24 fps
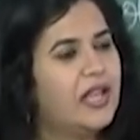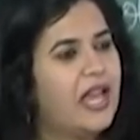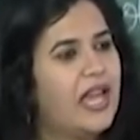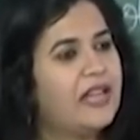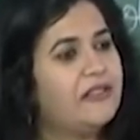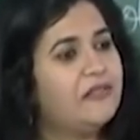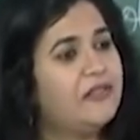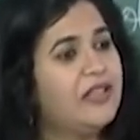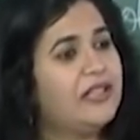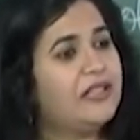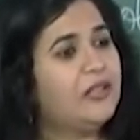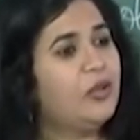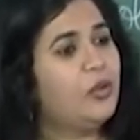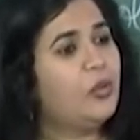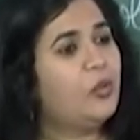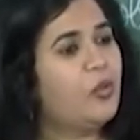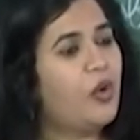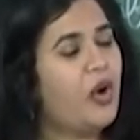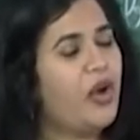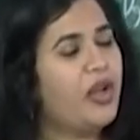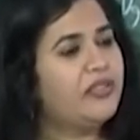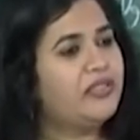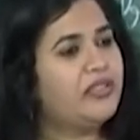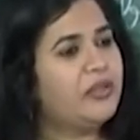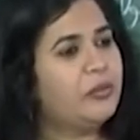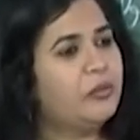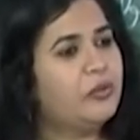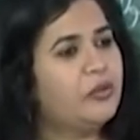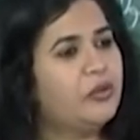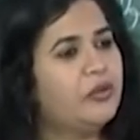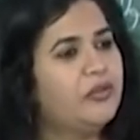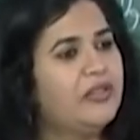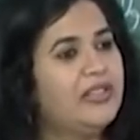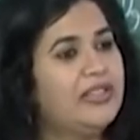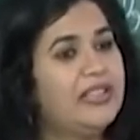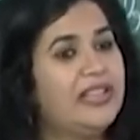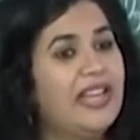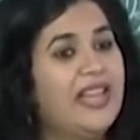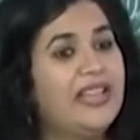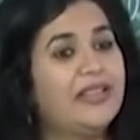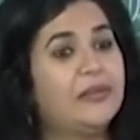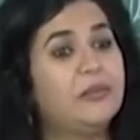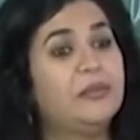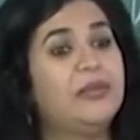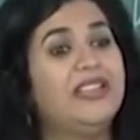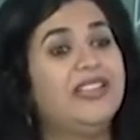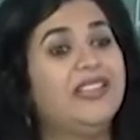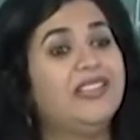And when you watch a movie
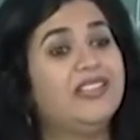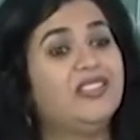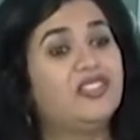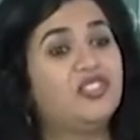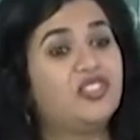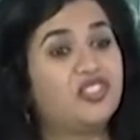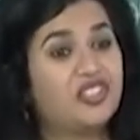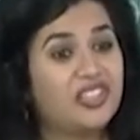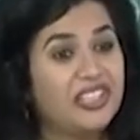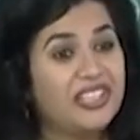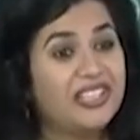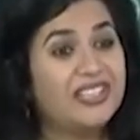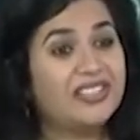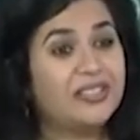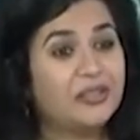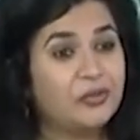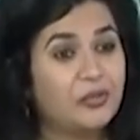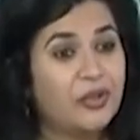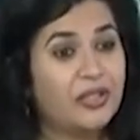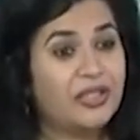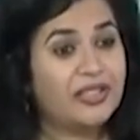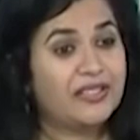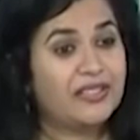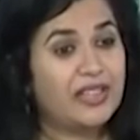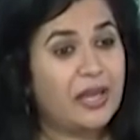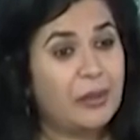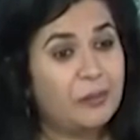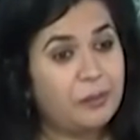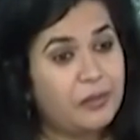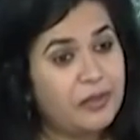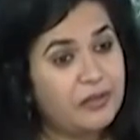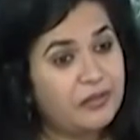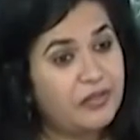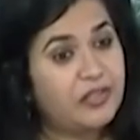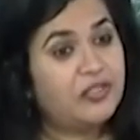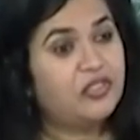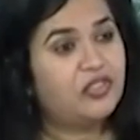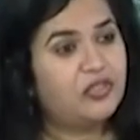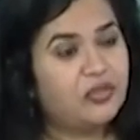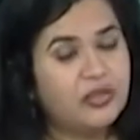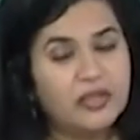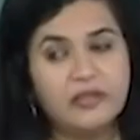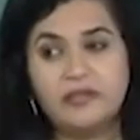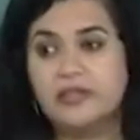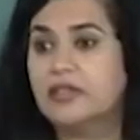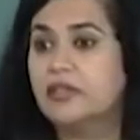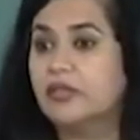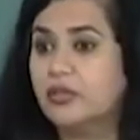like Mean Streets, for example, which
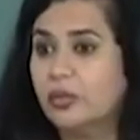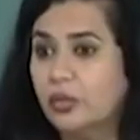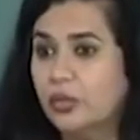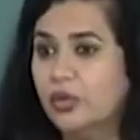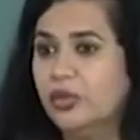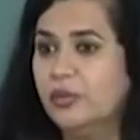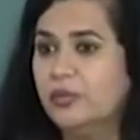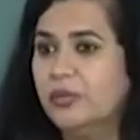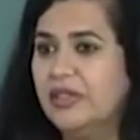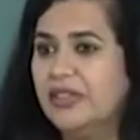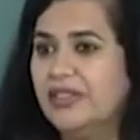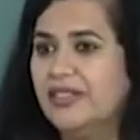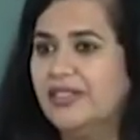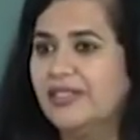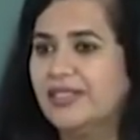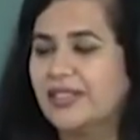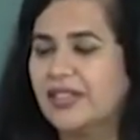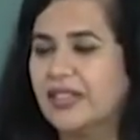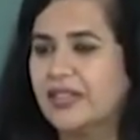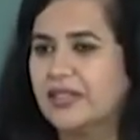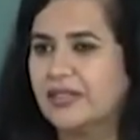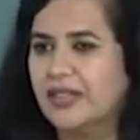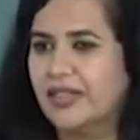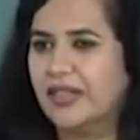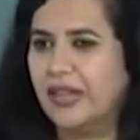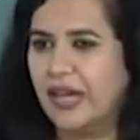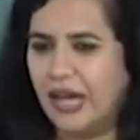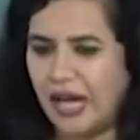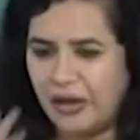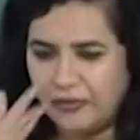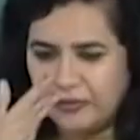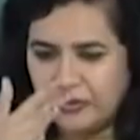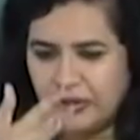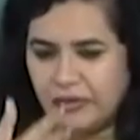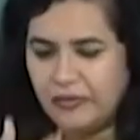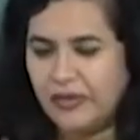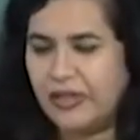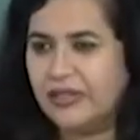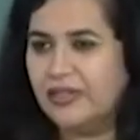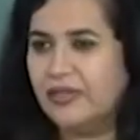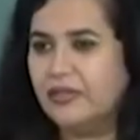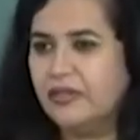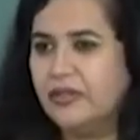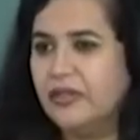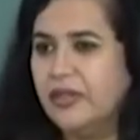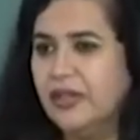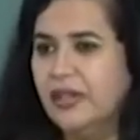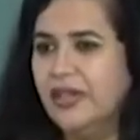we will soon be discussing after
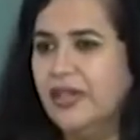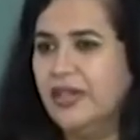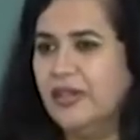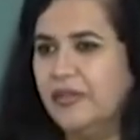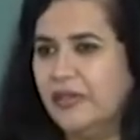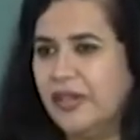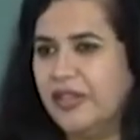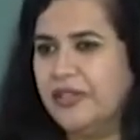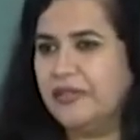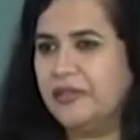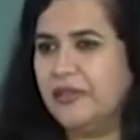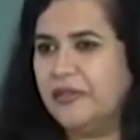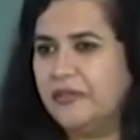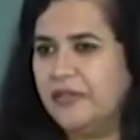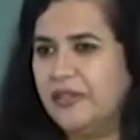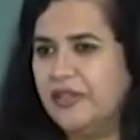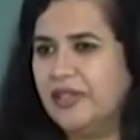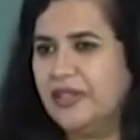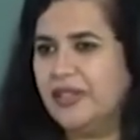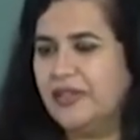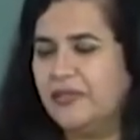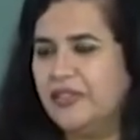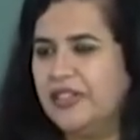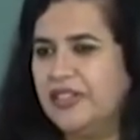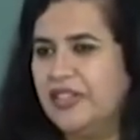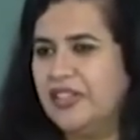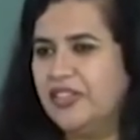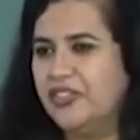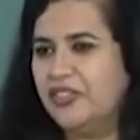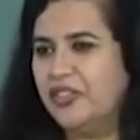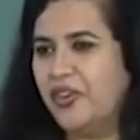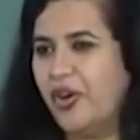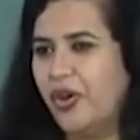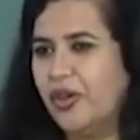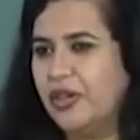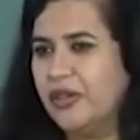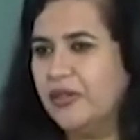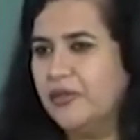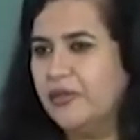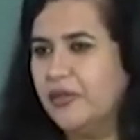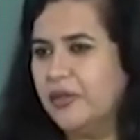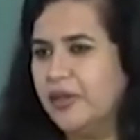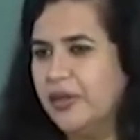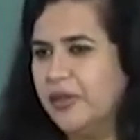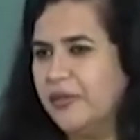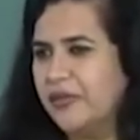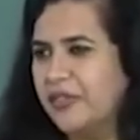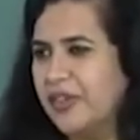once we once we fil finish
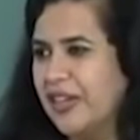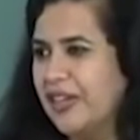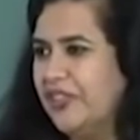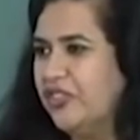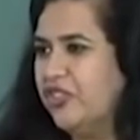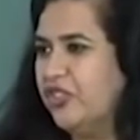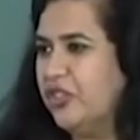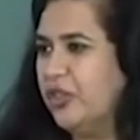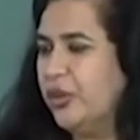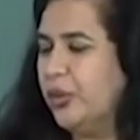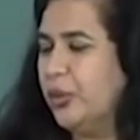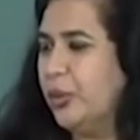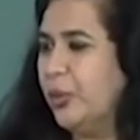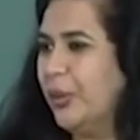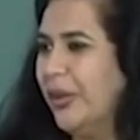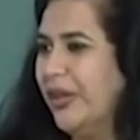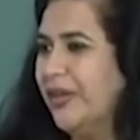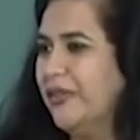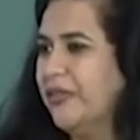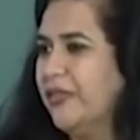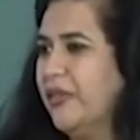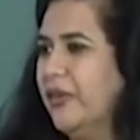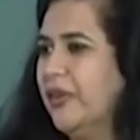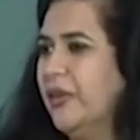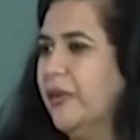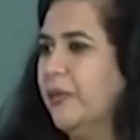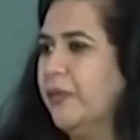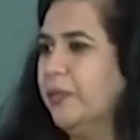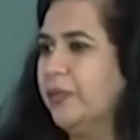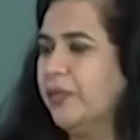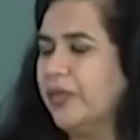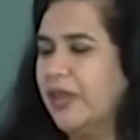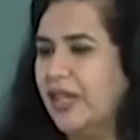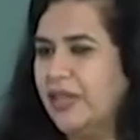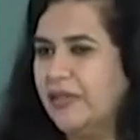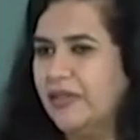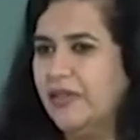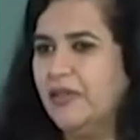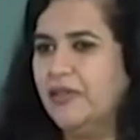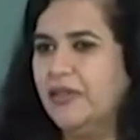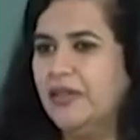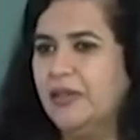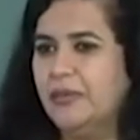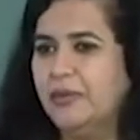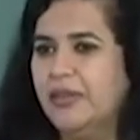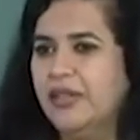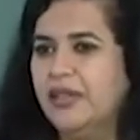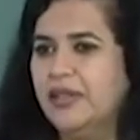Hollywood, uh, French New Wave, then we
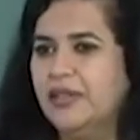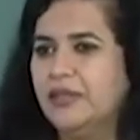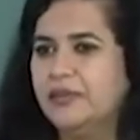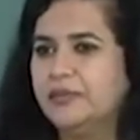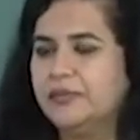will be